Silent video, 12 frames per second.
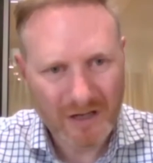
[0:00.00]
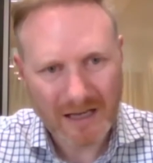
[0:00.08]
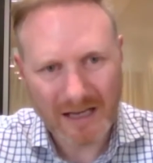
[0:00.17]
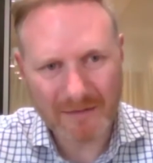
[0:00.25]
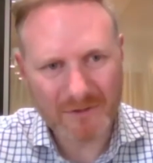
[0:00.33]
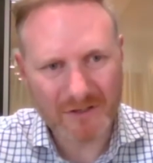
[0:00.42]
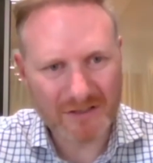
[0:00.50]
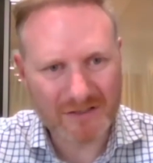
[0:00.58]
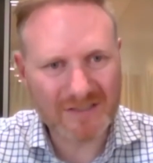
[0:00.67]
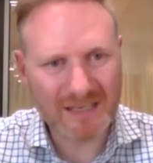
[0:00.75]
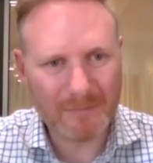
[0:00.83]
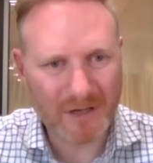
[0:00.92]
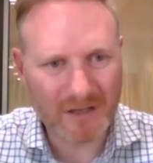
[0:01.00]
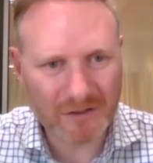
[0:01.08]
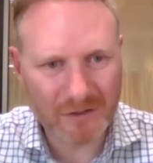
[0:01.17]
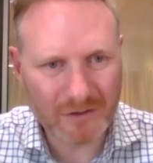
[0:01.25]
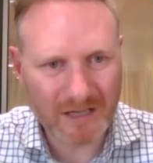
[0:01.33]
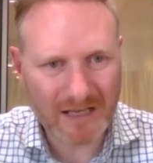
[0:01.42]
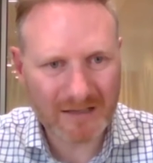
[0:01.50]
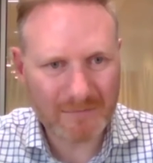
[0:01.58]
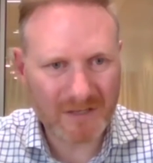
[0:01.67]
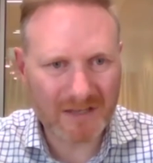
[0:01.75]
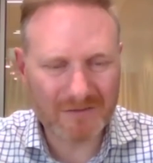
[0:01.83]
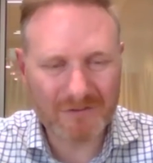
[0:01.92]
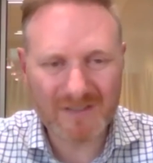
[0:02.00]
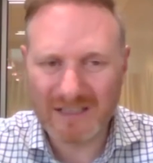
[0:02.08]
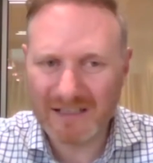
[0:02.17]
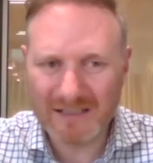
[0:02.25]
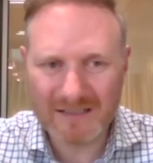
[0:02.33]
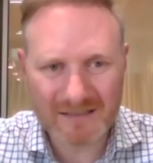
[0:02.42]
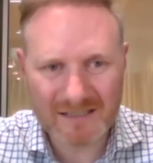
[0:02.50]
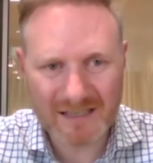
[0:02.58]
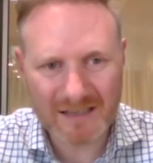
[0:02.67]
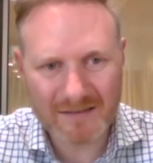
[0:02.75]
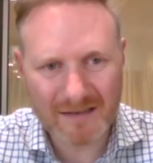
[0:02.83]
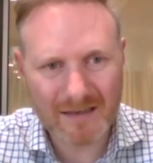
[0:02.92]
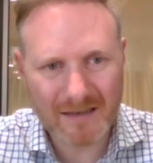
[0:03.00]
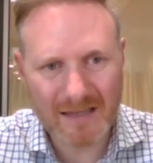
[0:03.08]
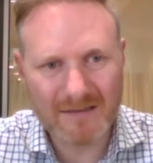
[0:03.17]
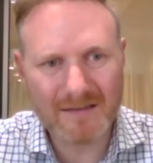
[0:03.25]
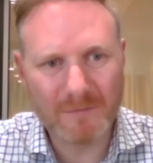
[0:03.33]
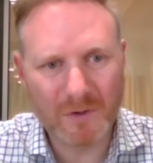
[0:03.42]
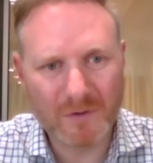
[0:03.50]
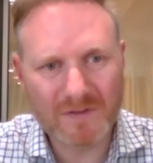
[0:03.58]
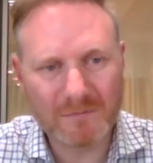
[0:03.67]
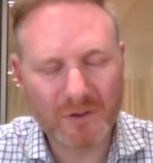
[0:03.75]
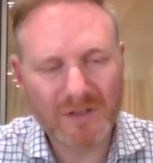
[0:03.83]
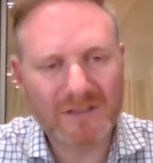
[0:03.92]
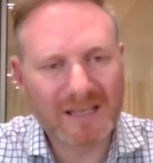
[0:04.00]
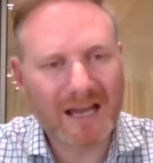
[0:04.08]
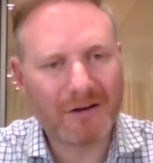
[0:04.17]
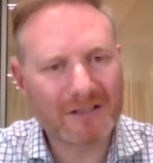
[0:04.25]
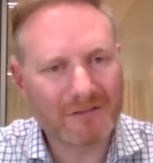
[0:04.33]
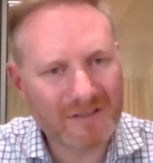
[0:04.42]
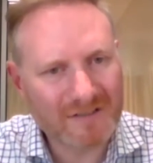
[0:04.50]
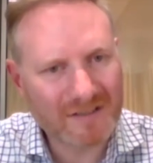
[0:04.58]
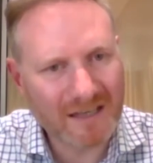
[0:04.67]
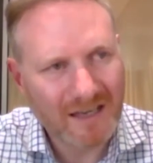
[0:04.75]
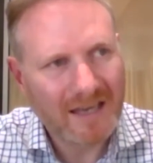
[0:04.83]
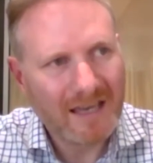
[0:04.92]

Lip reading: and I'm going to just keep on going at it, because resilience, I think, is the most important characteristic